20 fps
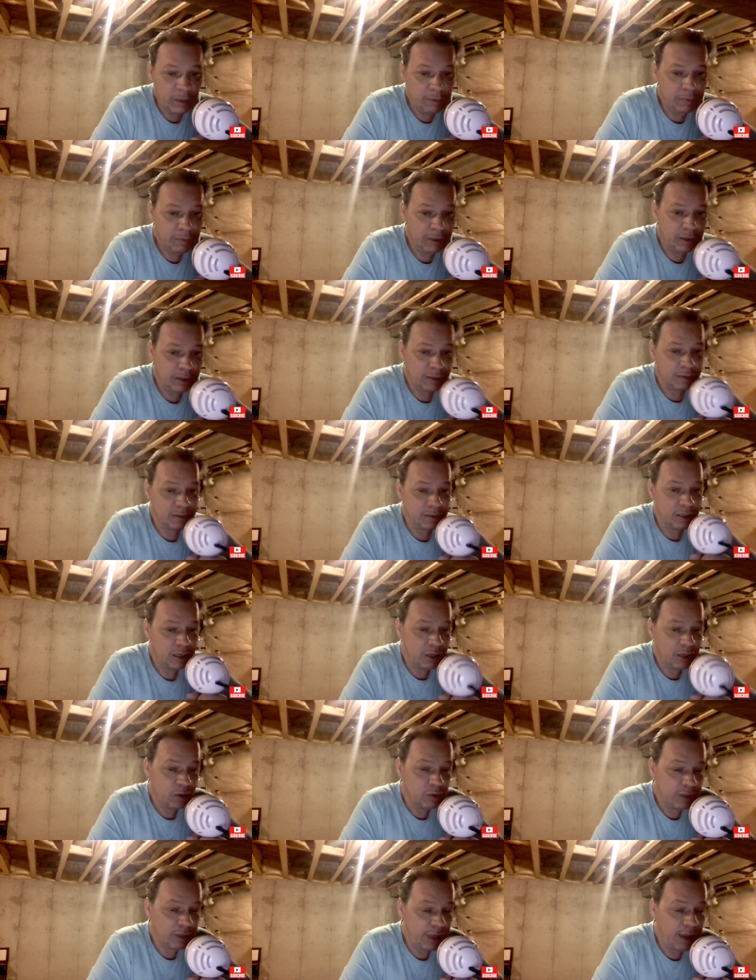Because the
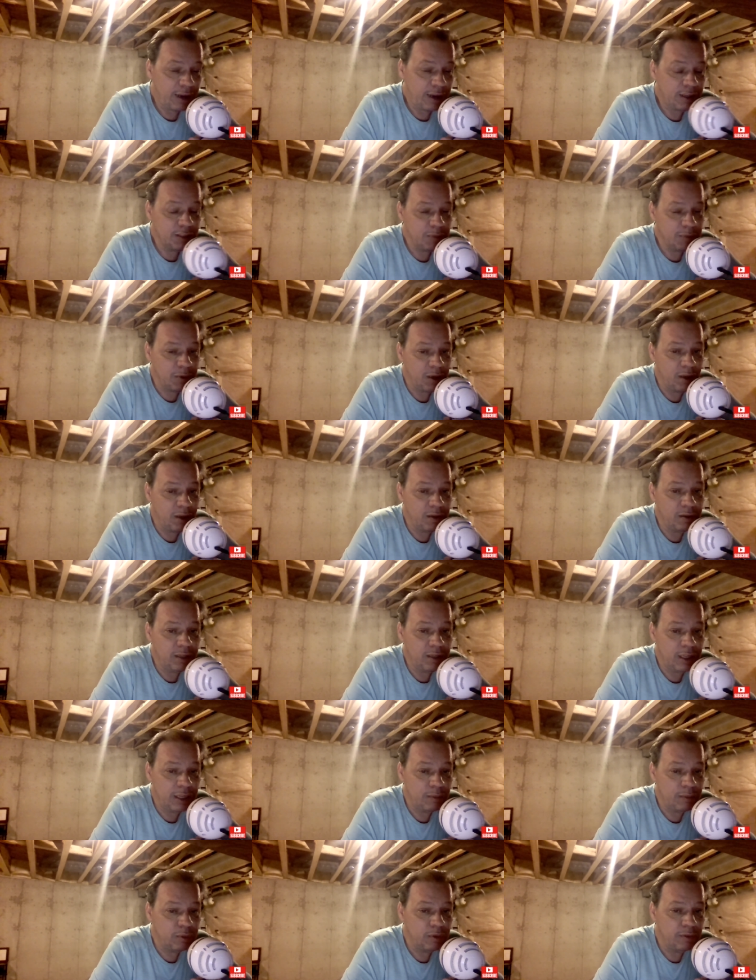Heroes Act has been on the
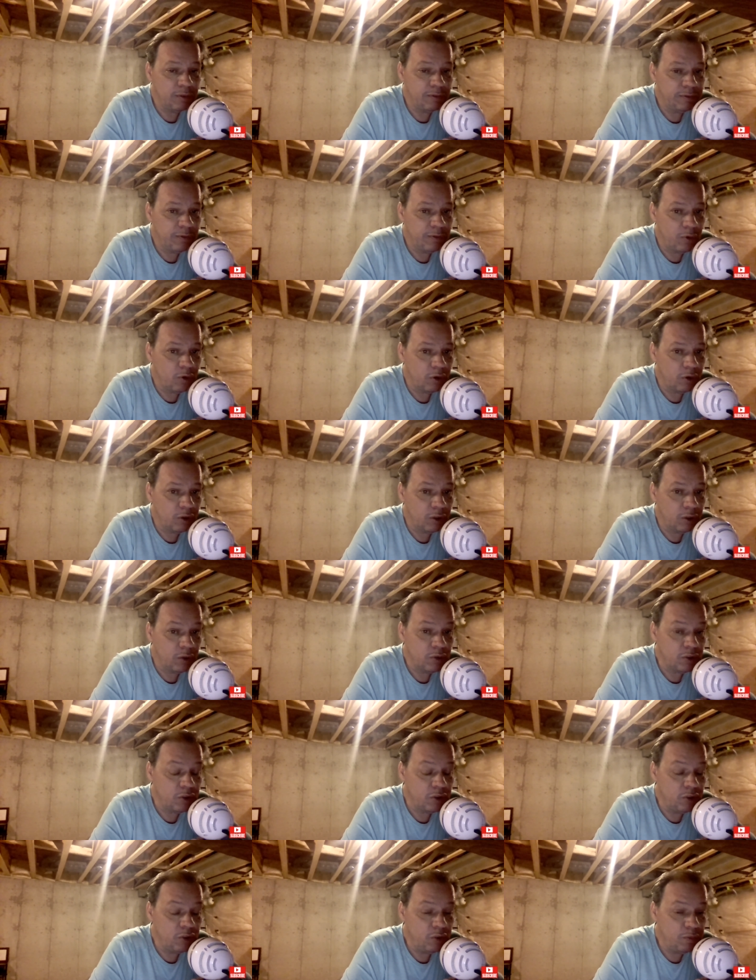table for
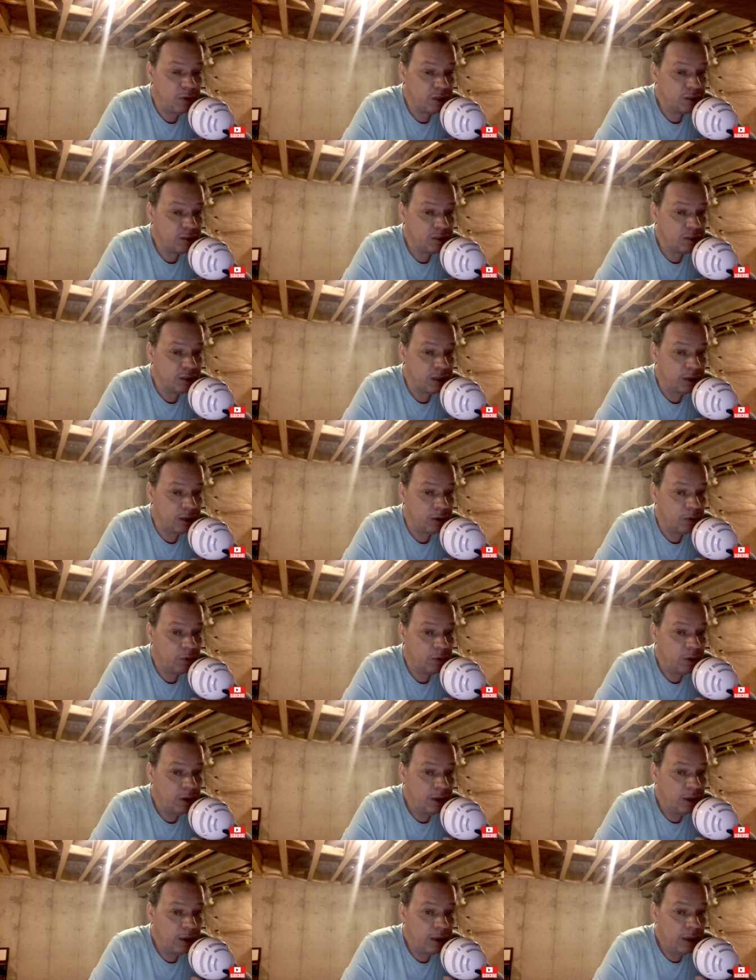close to two months now,
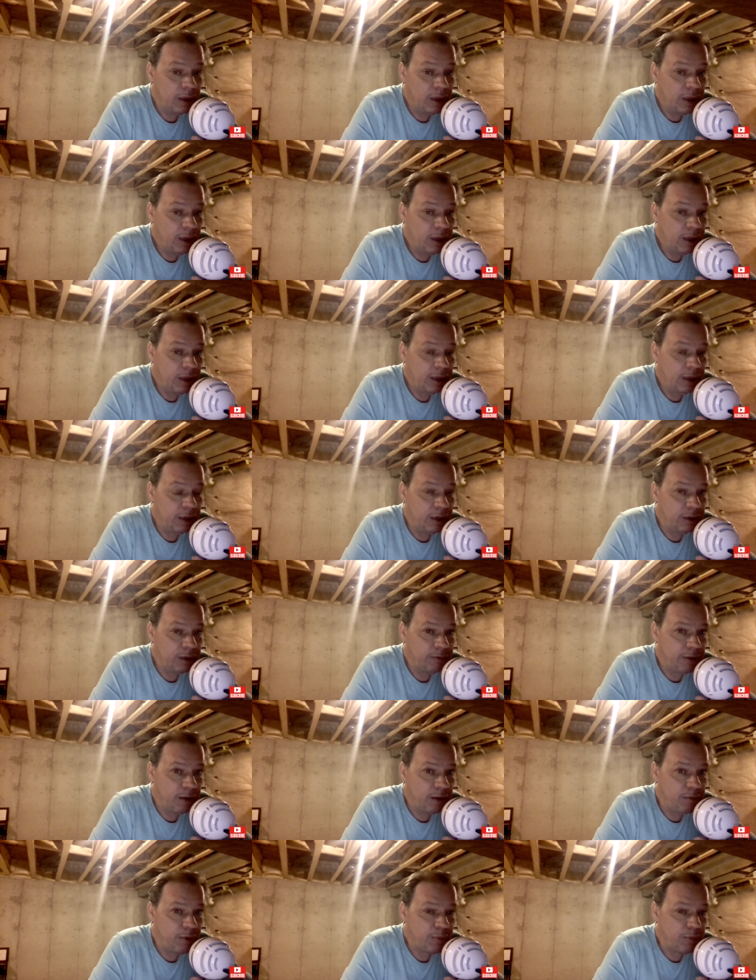and if
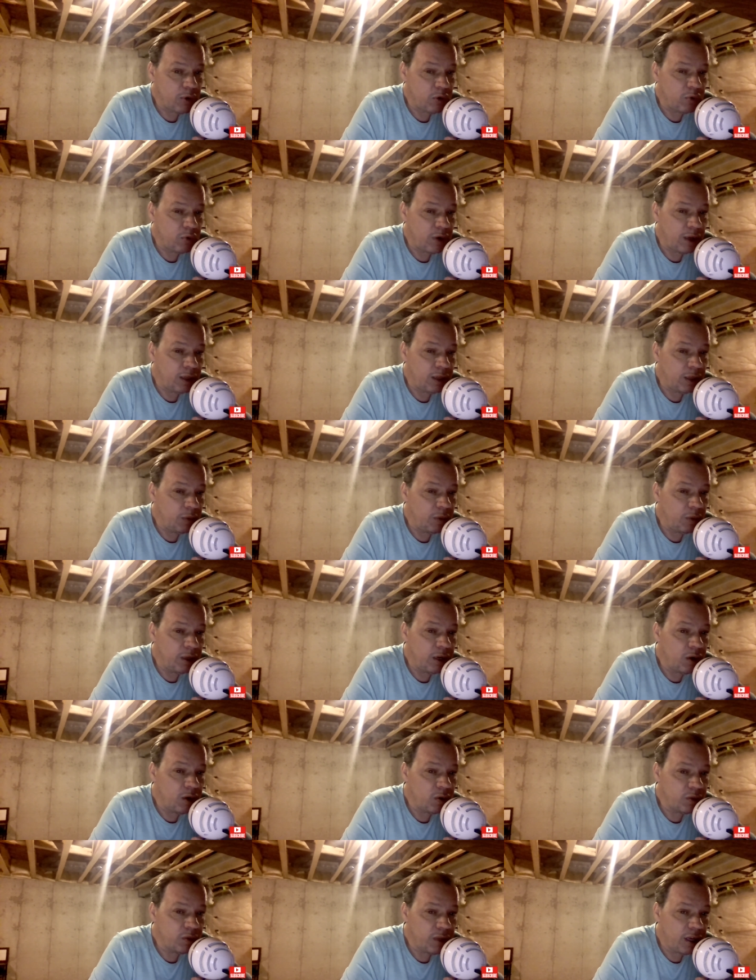I remember correctly, when the
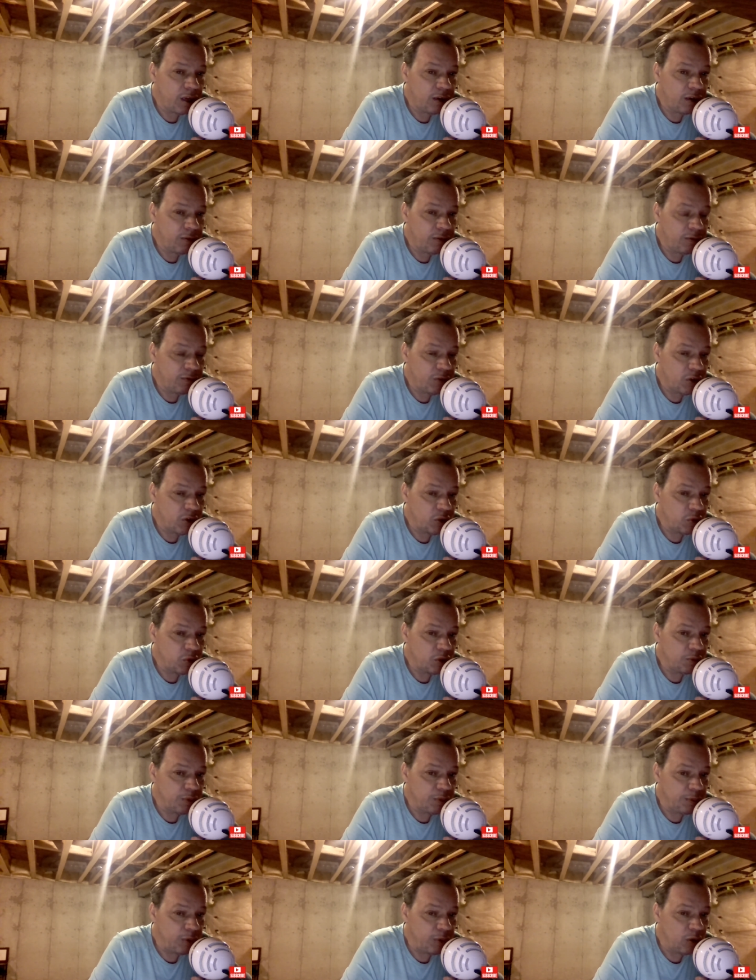HEROES Act first was
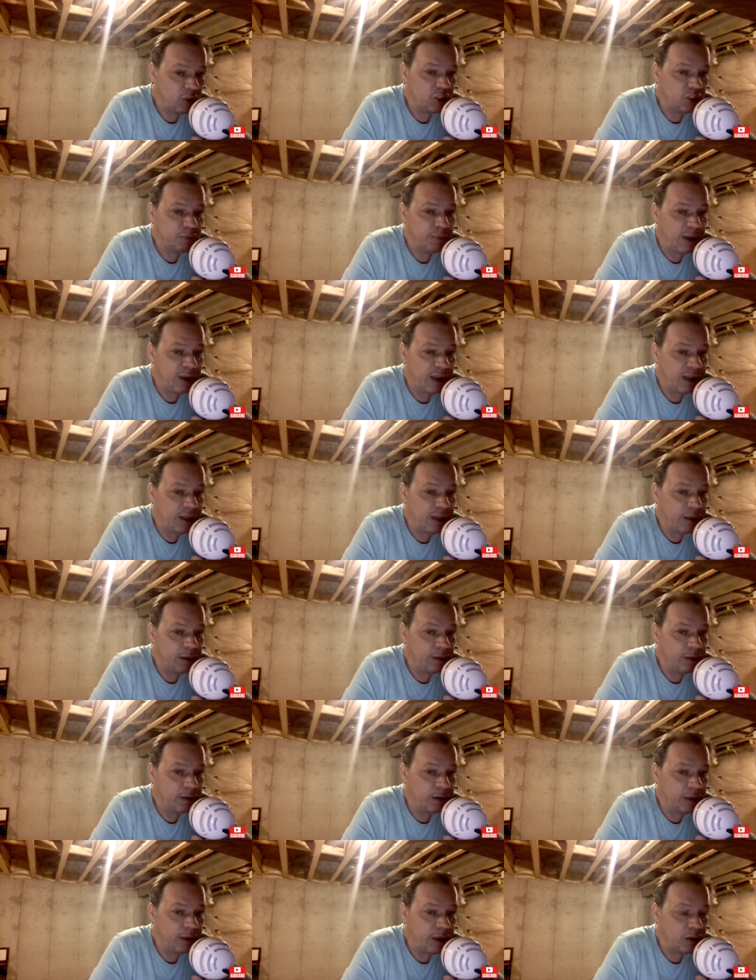proposed by
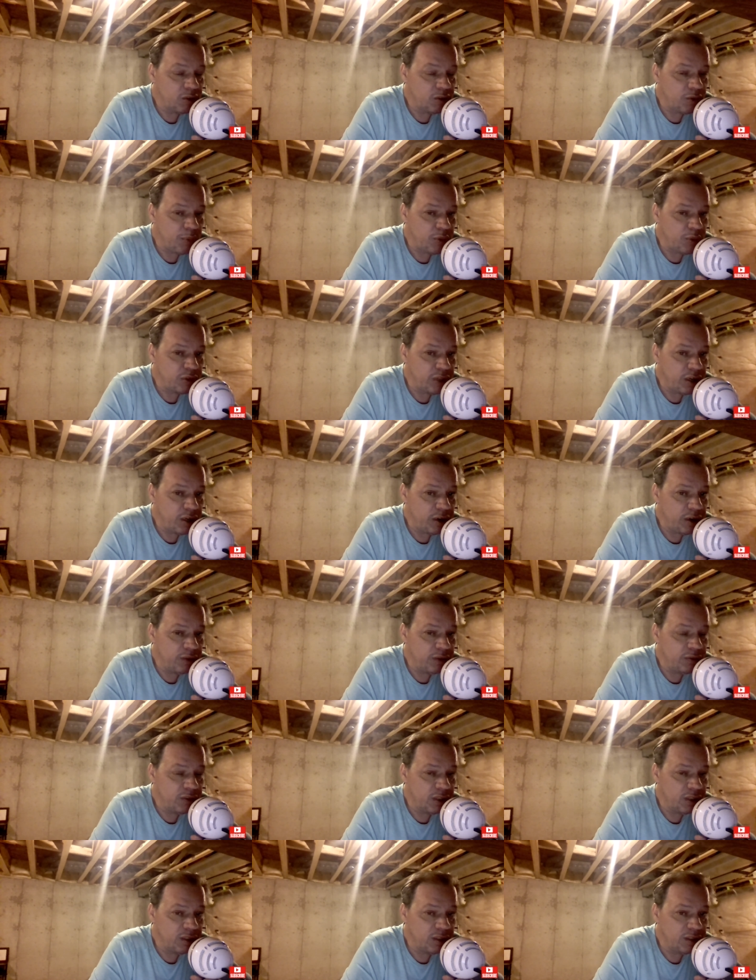the House of
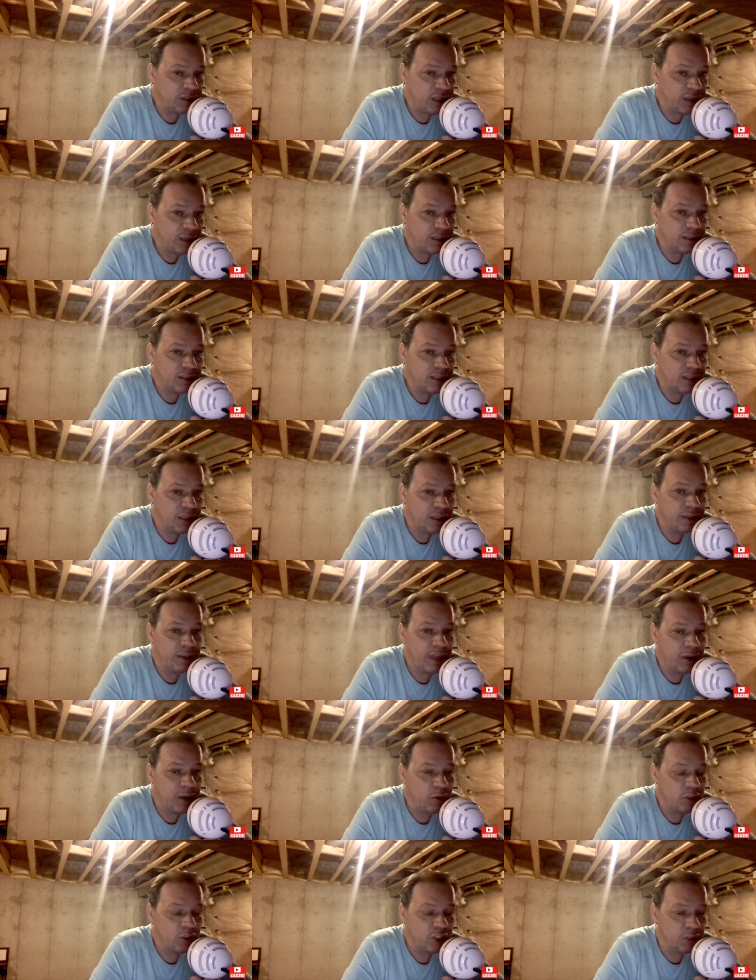Representatives, the Senate said
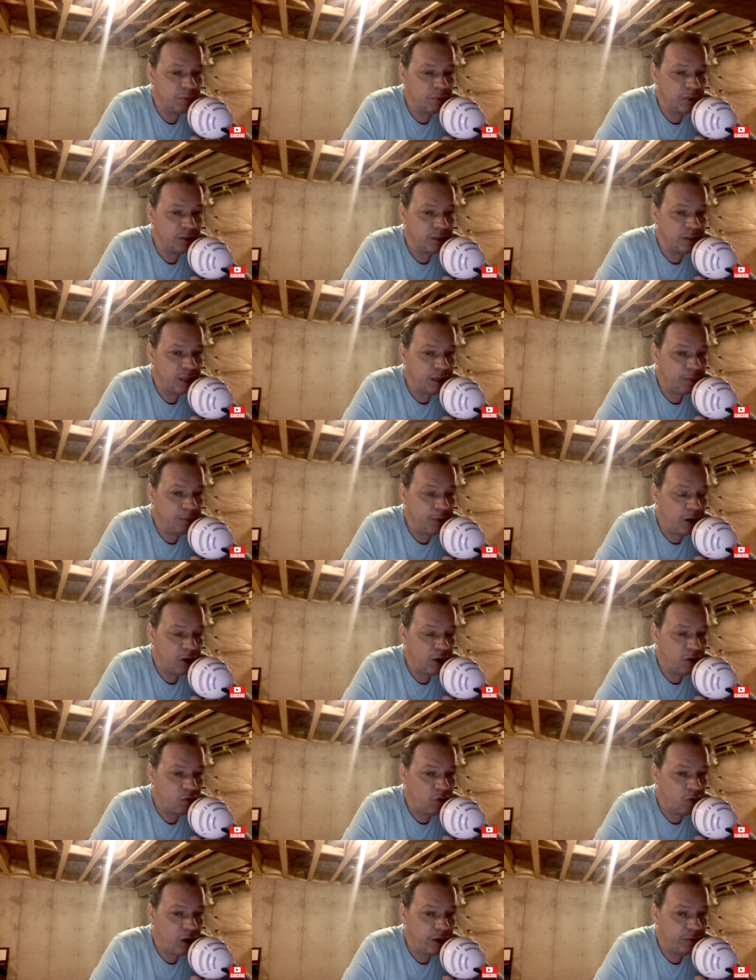that it was going to be dead upon
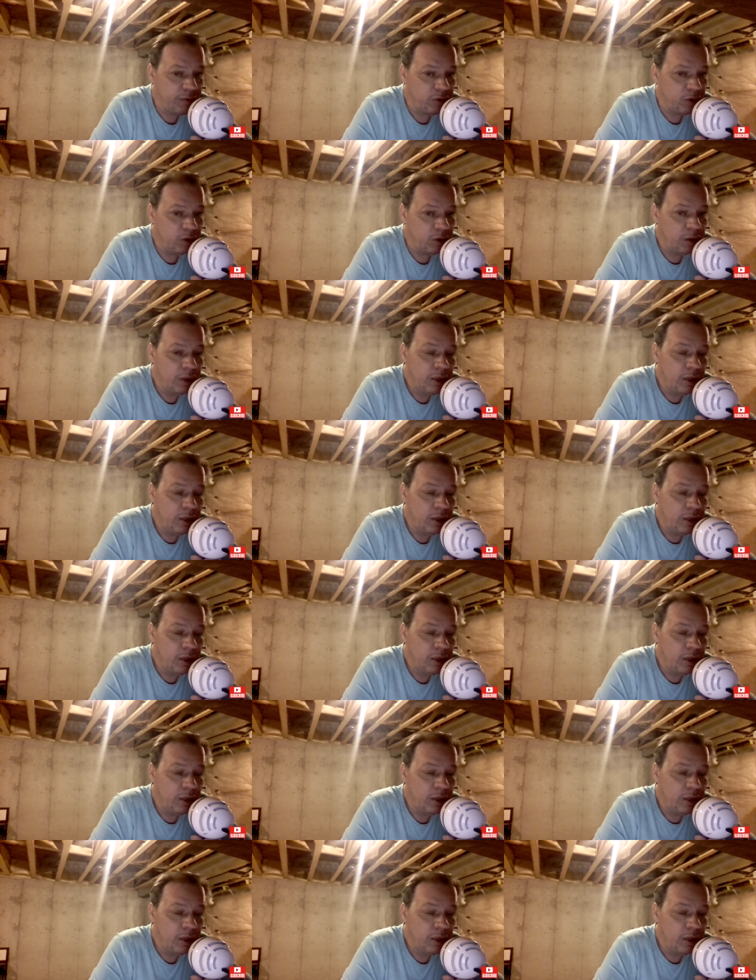arrival